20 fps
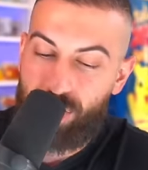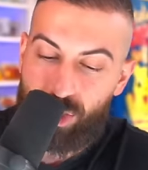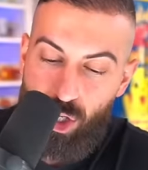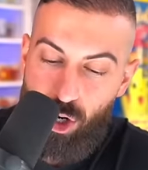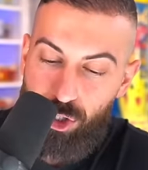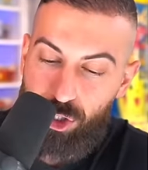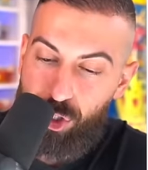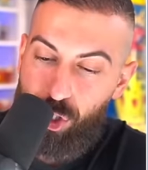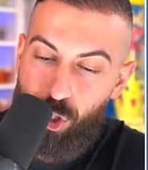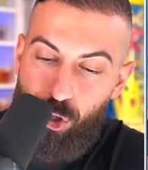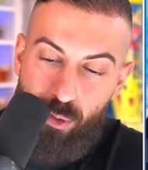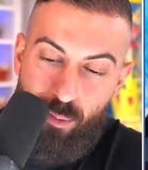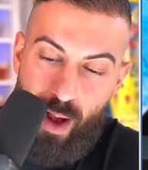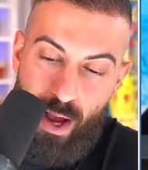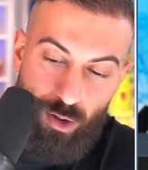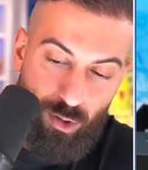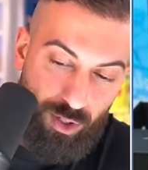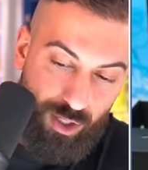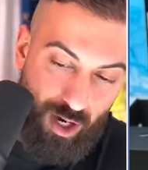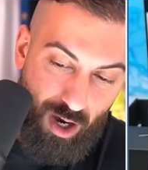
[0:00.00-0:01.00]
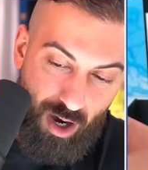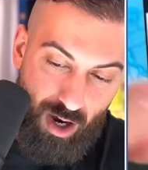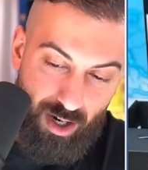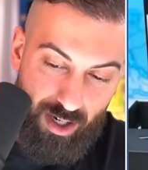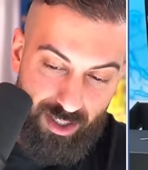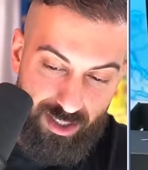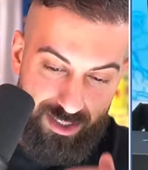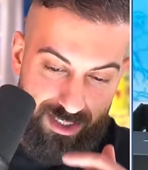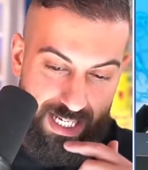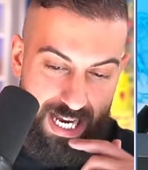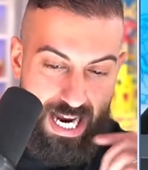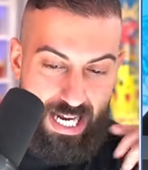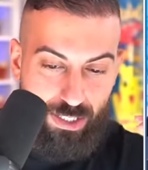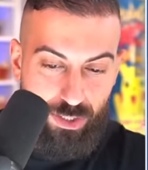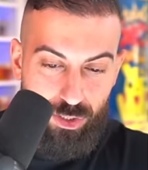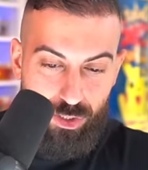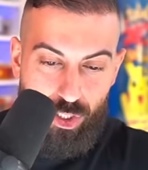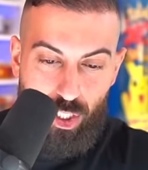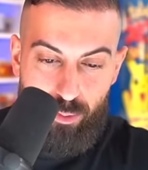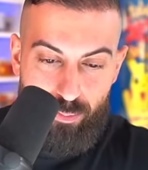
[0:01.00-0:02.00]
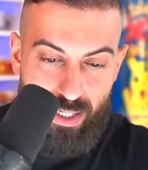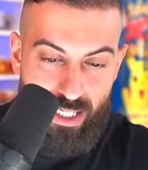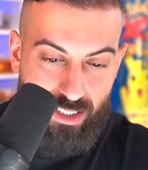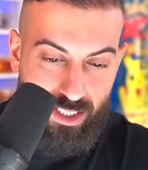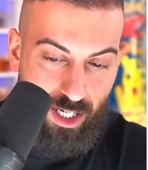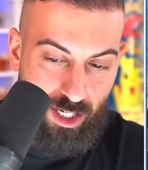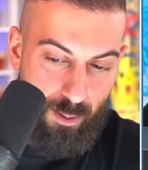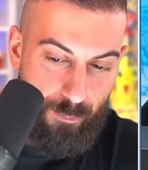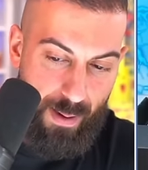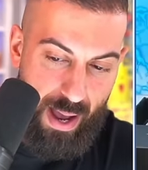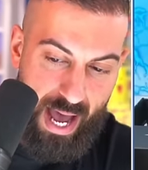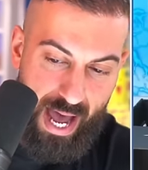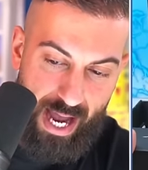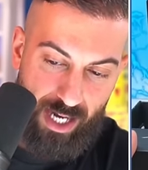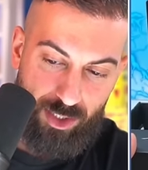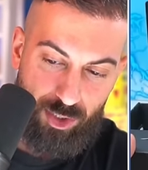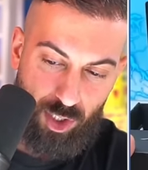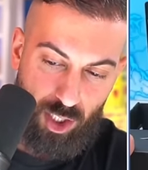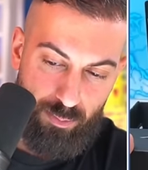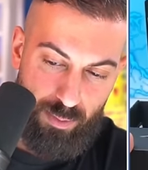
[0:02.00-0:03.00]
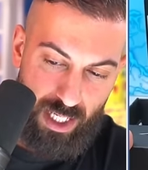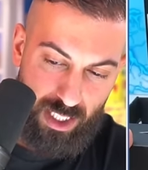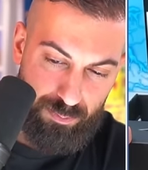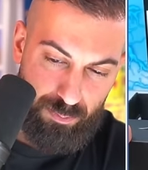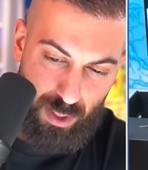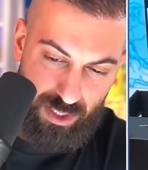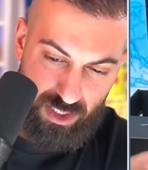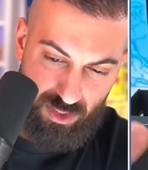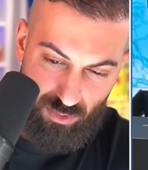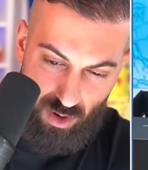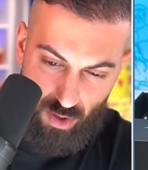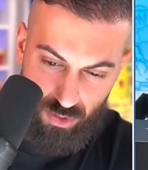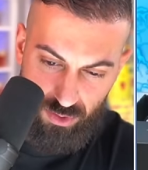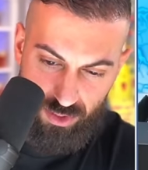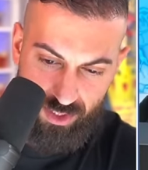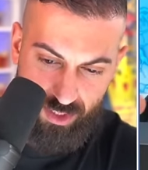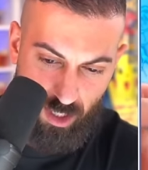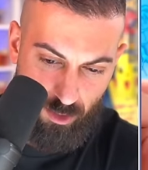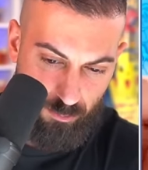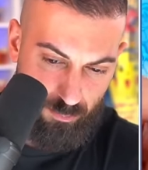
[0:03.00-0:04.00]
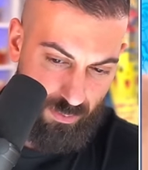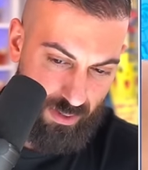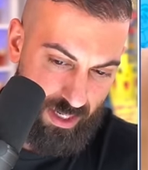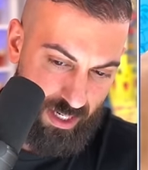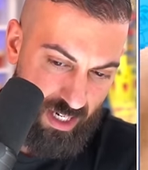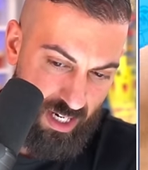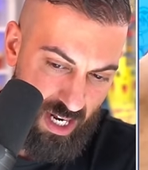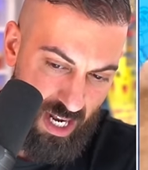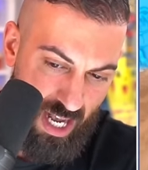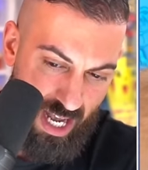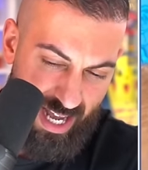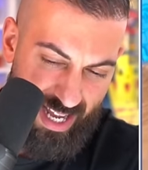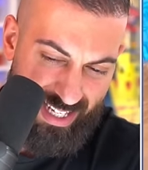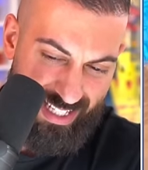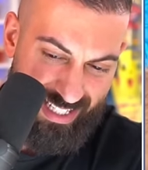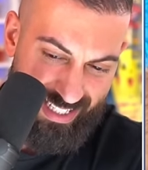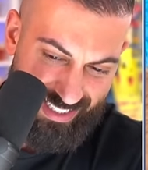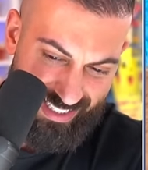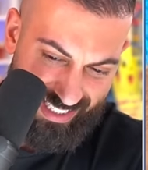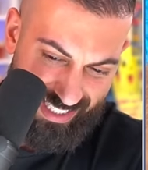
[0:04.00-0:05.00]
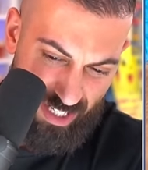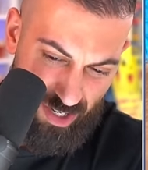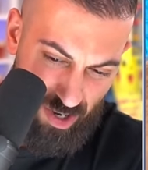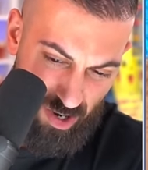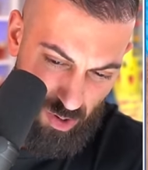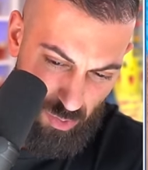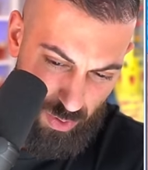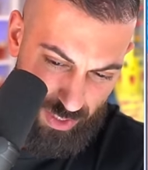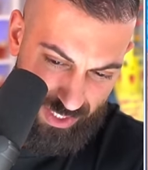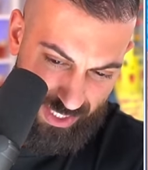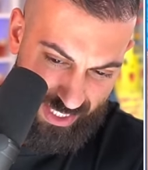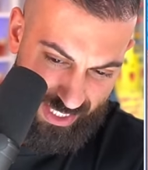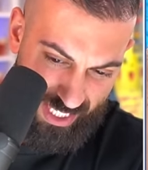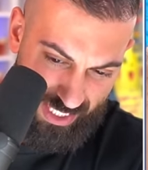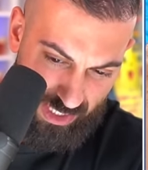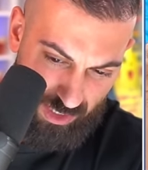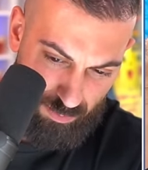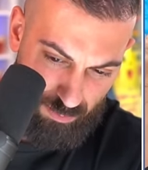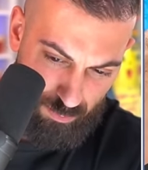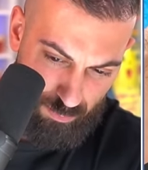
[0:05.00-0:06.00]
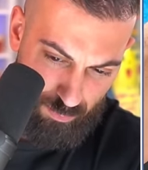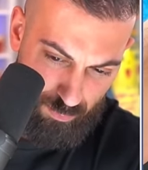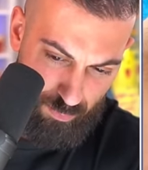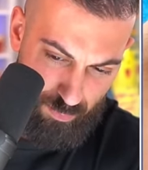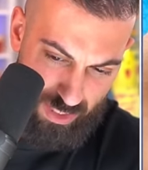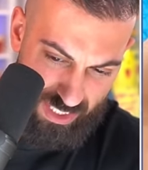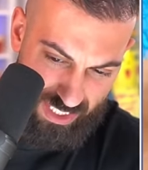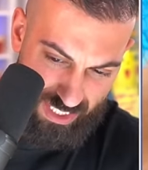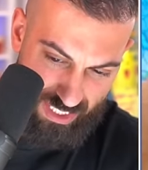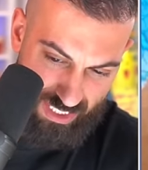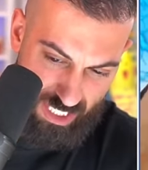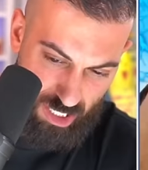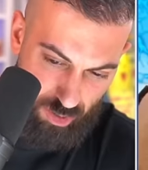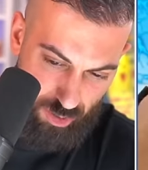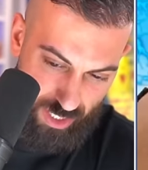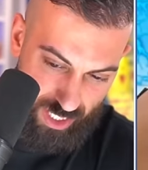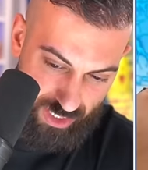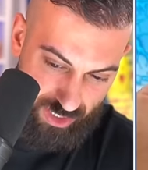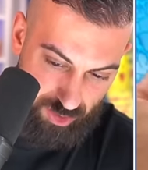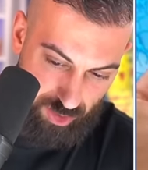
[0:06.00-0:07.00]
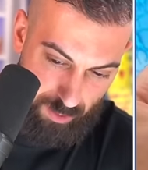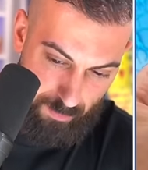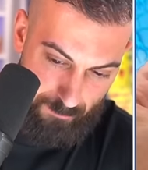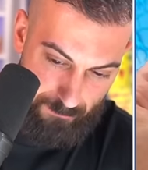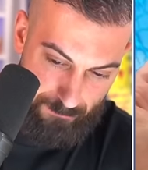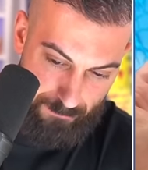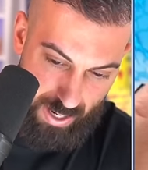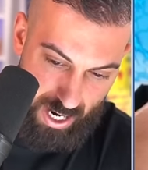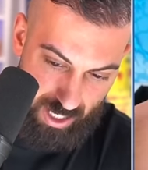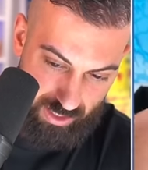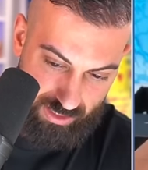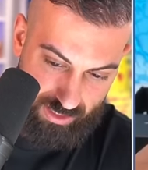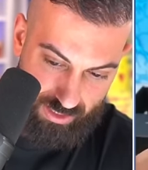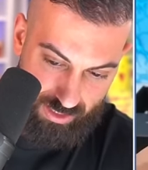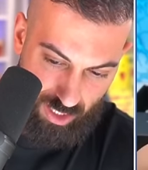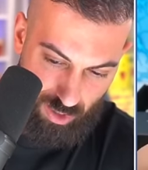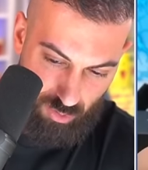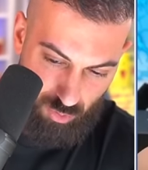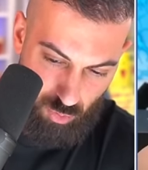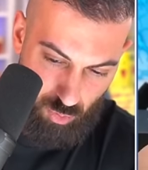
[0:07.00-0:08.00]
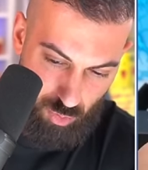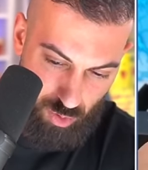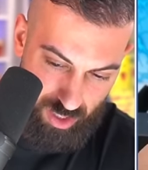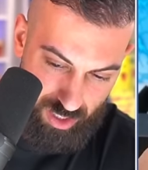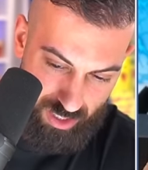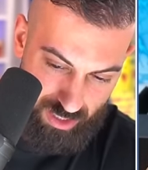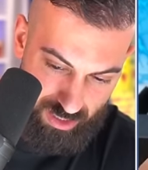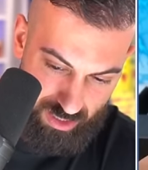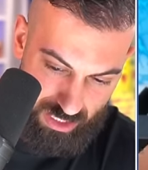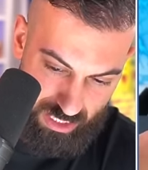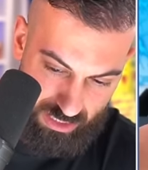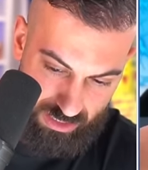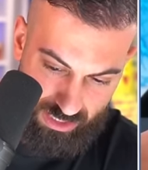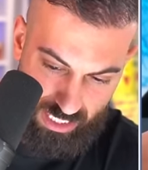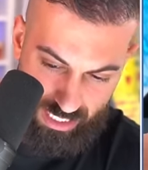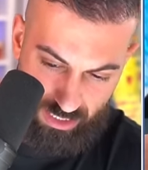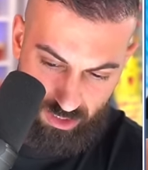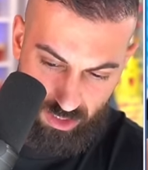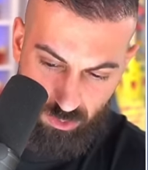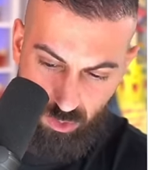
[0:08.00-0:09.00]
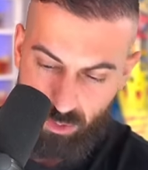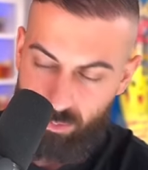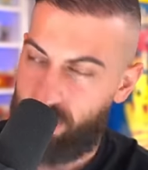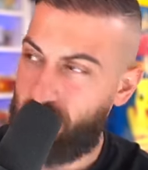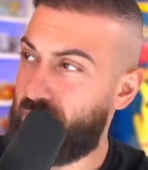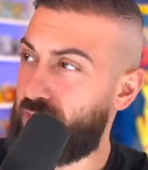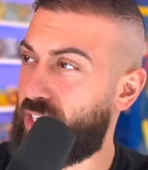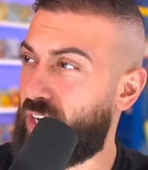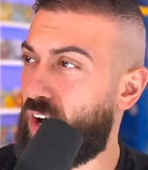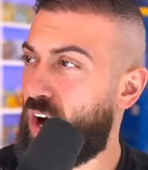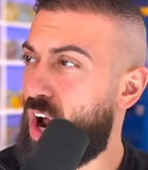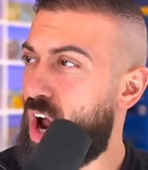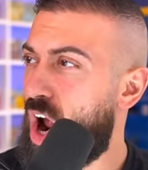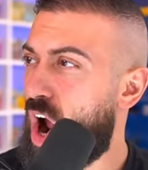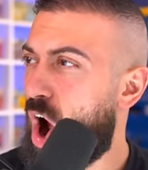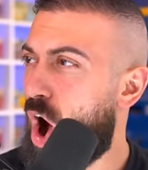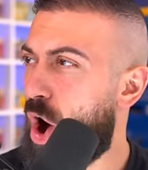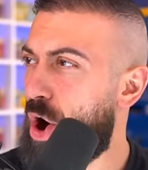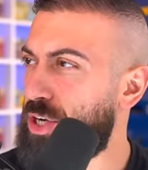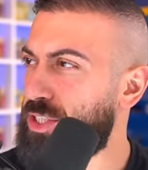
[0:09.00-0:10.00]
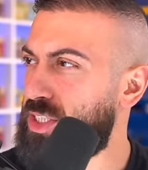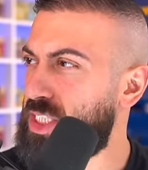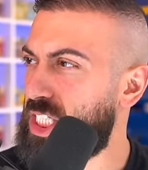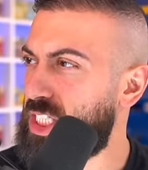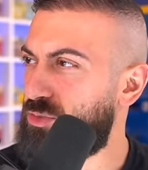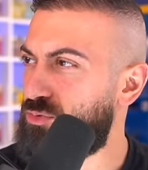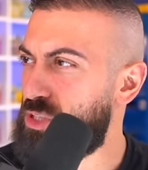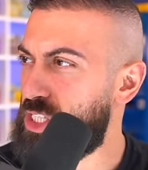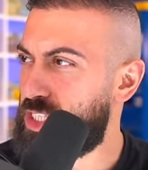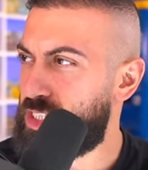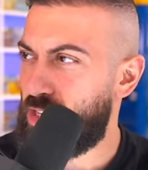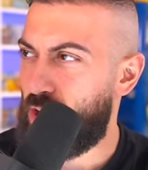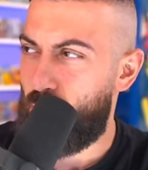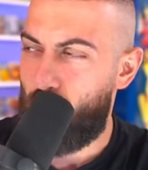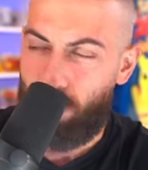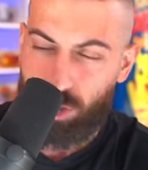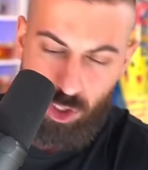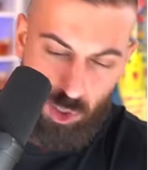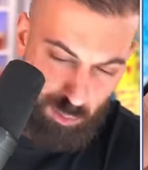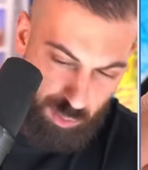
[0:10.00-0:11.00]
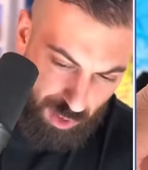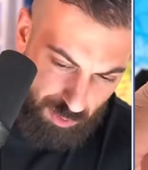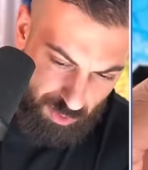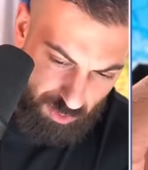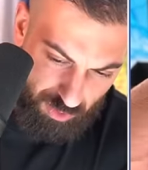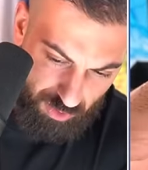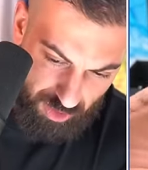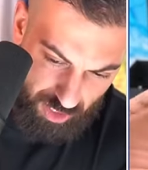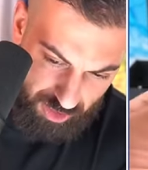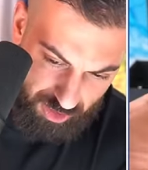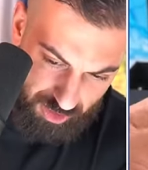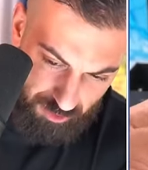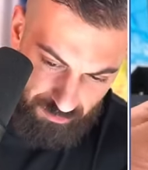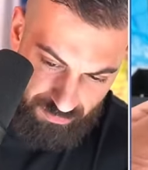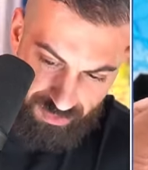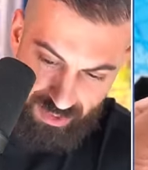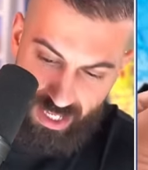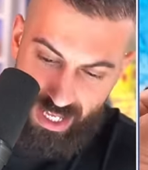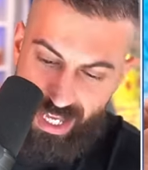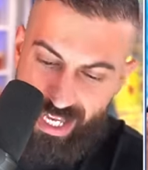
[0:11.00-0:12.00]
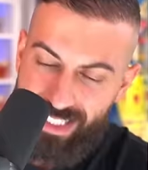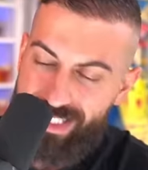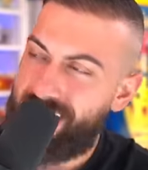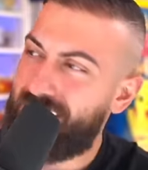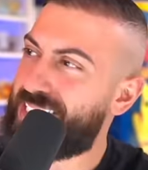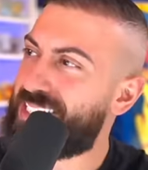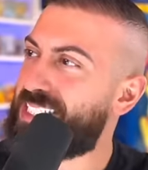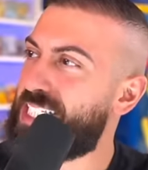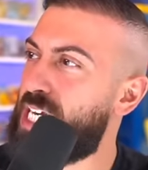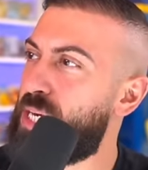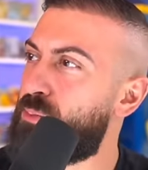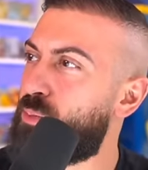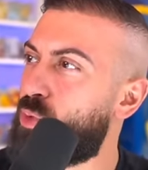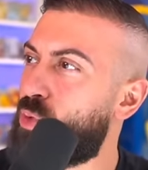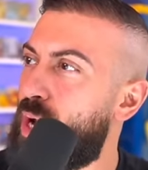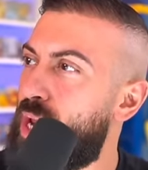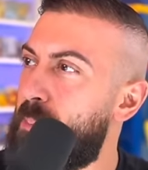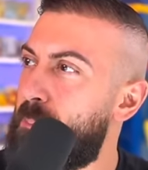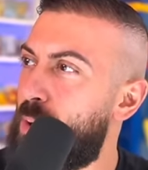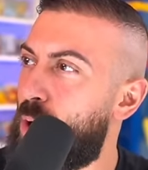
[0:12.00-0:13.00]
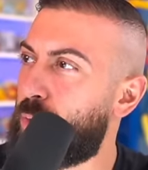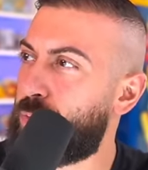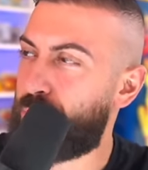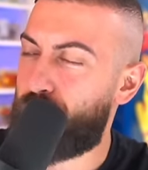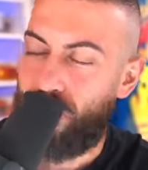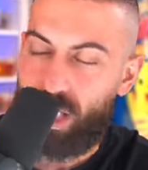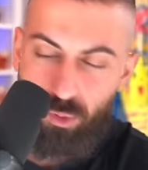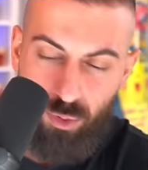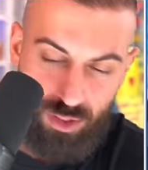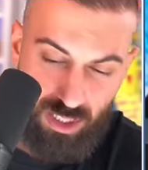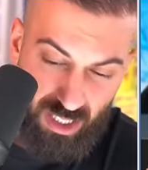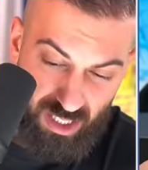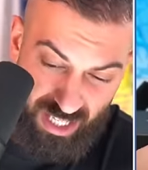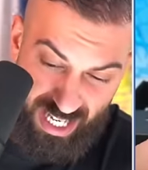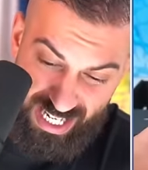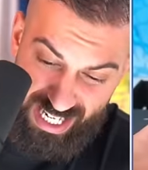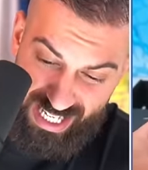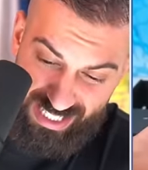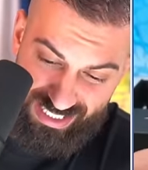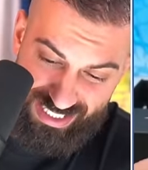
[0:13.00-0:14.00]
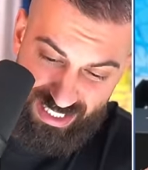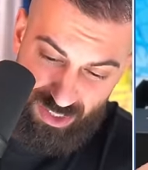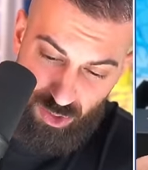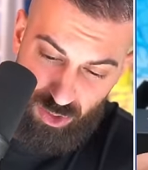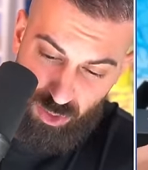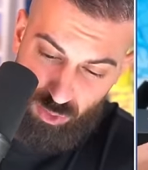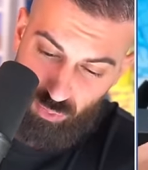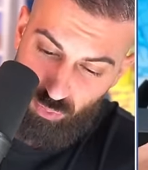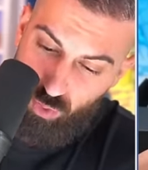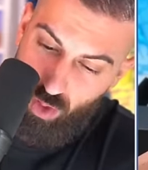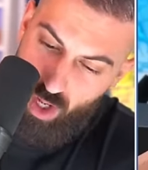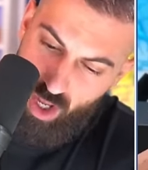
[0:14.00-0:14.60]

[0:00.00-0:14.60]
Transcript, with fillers: right, so our two metal cards. There's gonna be a ton of packs, there's gonna be a bunch of other stuff, but I need to know what this mysterious looking box is. Like, what exactly would be in here? Arceus V-Star Ultra Premium Collection has that same rainbow thing when the light hits that looks